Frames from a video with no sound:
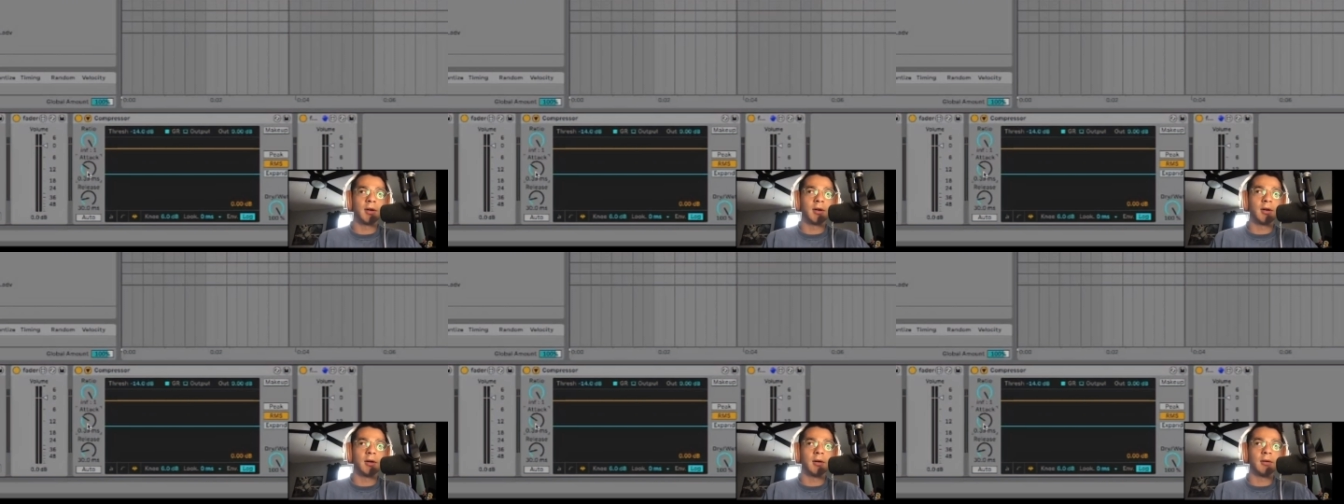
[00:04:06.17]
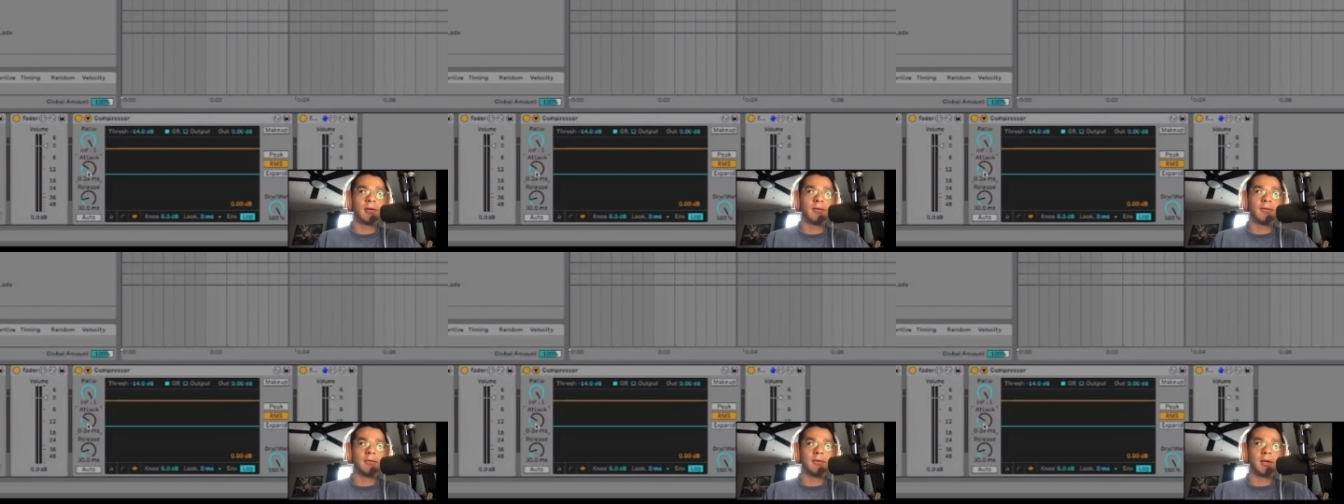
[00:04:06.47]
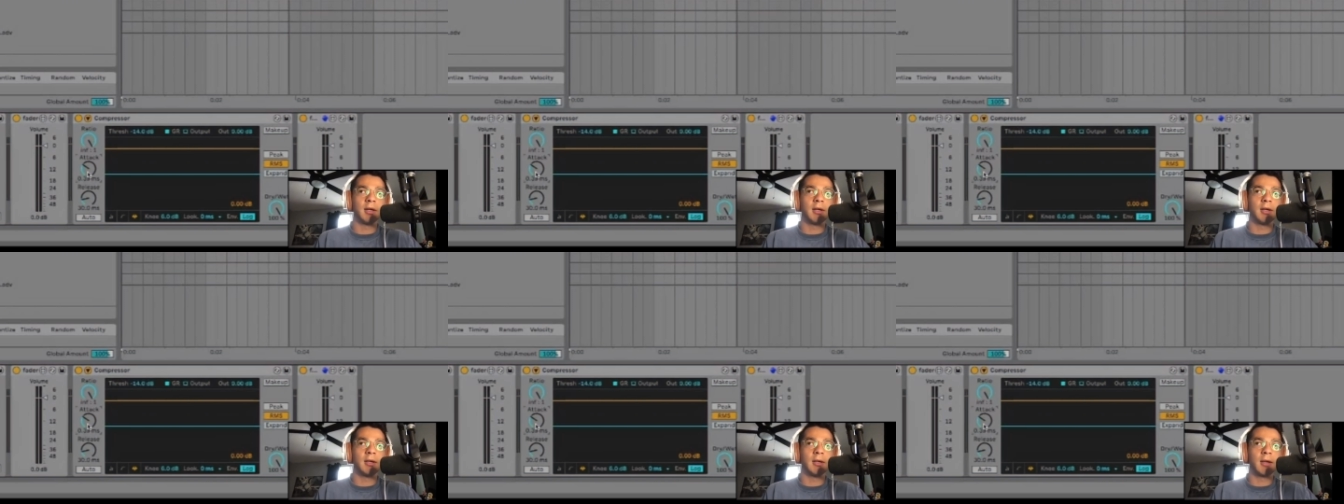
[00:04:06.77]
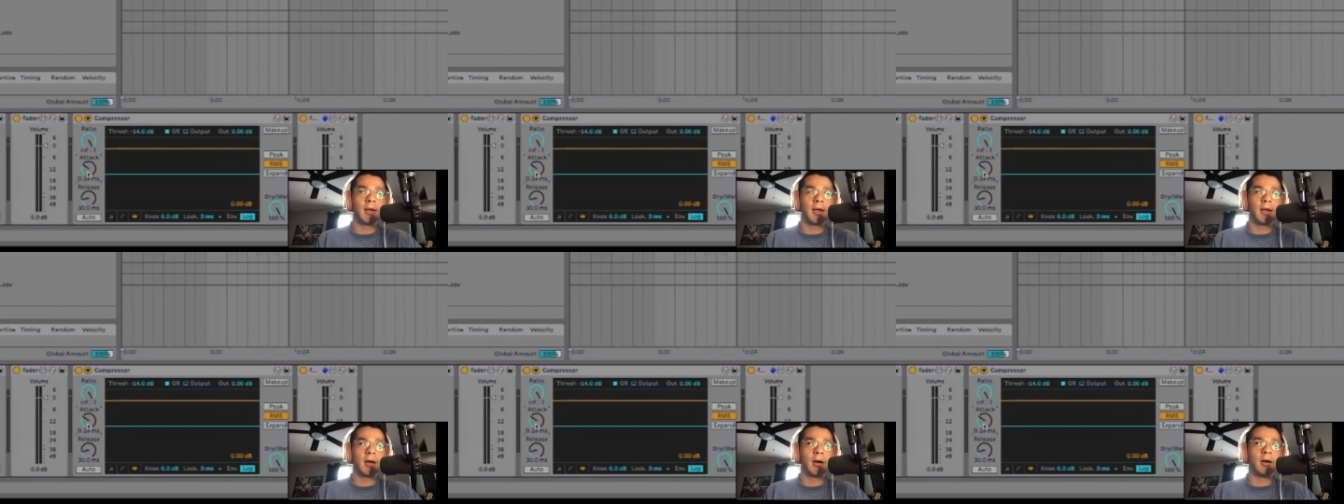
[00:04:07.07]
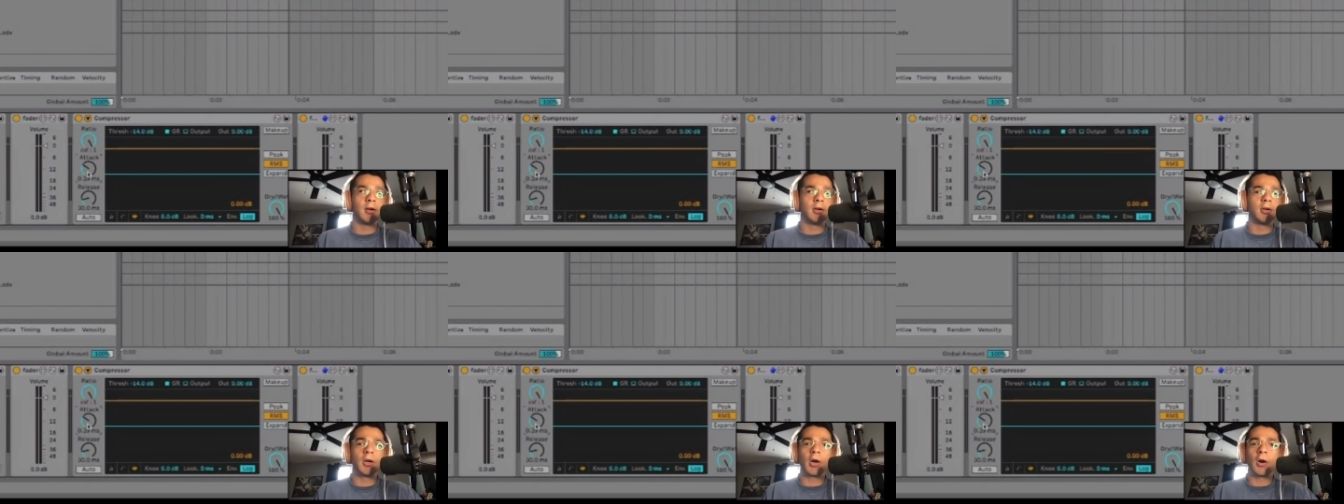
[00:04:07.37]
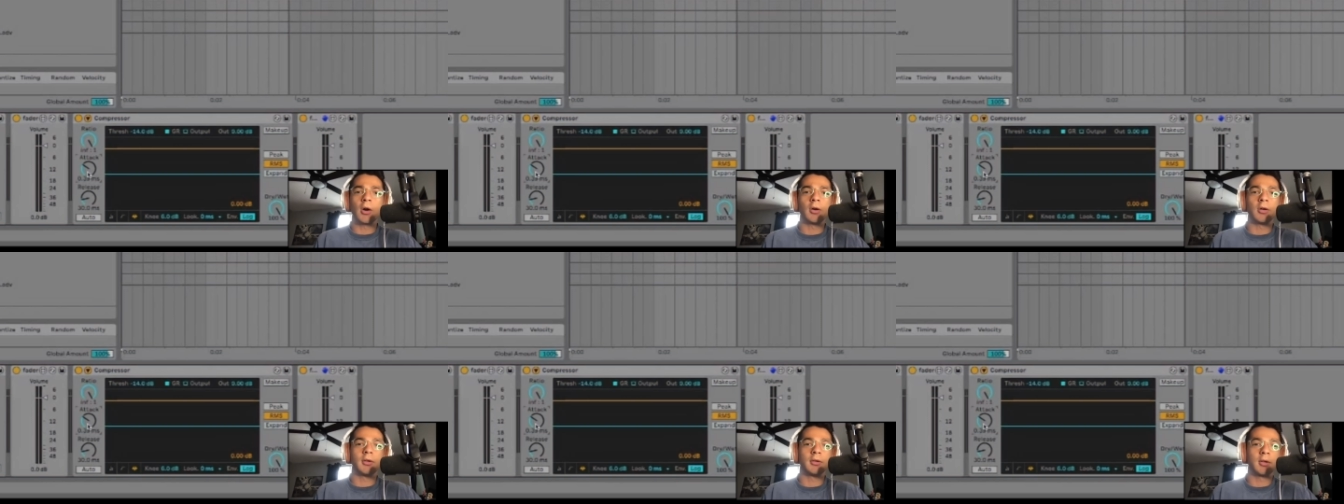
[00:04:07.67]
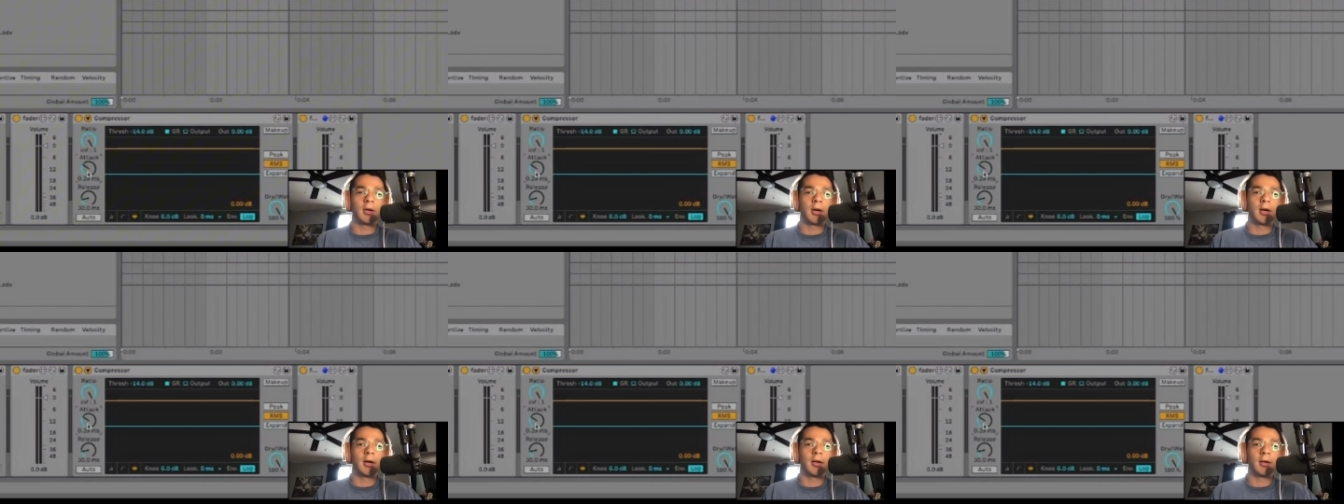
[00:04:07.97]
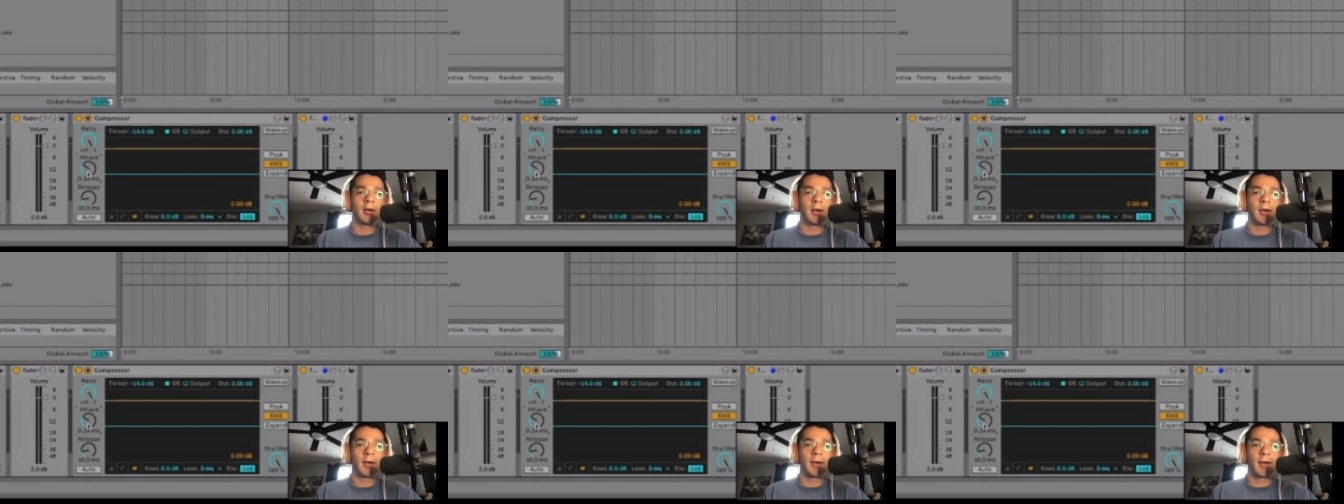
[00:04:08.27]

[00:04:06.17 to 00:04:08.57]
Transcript: of like a guard dog.